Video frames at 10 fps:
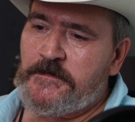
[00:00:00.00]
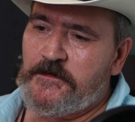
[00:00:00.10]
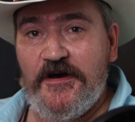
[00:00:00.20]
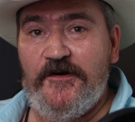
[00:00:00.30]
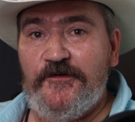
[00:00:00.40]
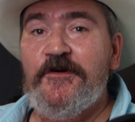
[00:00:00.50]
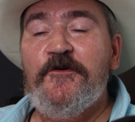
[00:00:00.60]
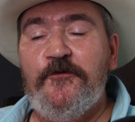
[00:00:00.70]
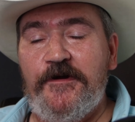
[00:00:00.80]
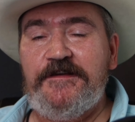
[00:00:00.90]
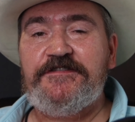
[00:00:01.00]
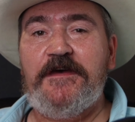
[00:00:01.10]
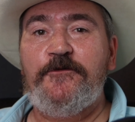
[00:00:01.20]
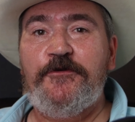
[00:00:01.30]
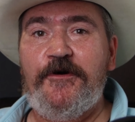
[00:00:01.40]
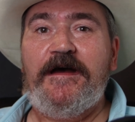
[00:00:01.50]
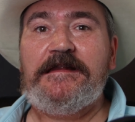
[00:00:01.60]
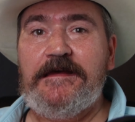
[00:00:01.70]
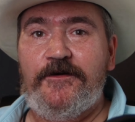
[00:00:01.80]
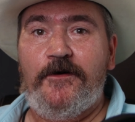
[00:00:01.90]
So, what do you say we go
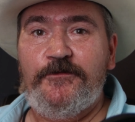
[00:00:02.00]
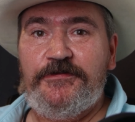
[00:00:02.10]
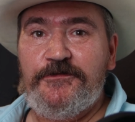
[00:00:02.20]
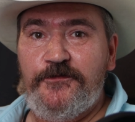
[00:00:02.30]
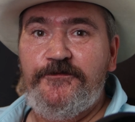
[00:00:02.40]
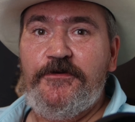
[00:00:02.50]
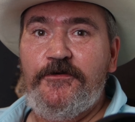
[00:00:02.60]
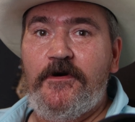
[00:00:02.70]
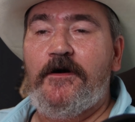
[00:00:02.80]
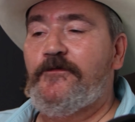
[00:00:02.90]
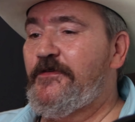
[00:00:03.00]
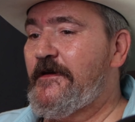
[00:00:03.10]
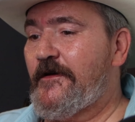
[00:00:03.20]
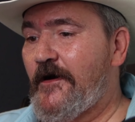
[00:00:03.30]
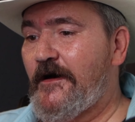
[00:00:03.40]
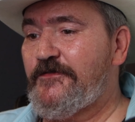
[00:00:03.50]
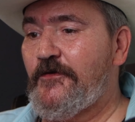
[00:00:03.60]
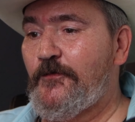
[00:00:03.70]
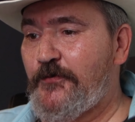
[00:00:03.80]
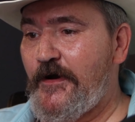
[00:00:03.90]
ahead and get on with this review of the
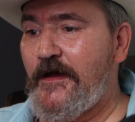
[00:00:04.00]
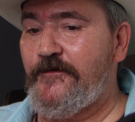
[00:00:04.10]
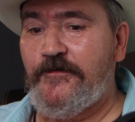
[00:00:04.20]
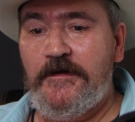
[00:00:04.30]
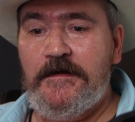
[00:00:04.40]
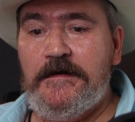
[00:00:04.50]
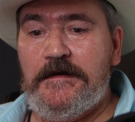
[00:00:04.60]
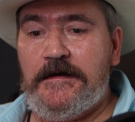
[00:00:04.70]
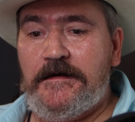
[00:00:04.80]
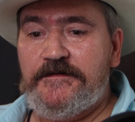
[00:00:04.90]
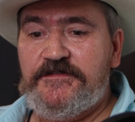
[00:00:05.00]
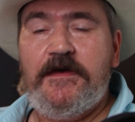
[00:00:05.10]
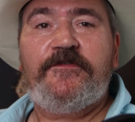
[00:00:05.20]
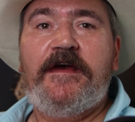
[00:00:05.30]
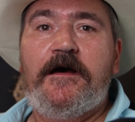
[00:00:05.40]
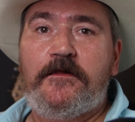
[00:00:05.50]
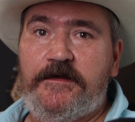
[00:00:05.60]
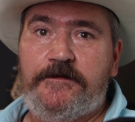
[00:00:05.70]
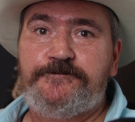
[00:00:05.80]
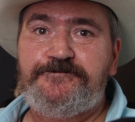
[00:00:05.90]
Akaso Brave uh,
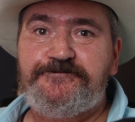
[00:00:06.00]
7LE?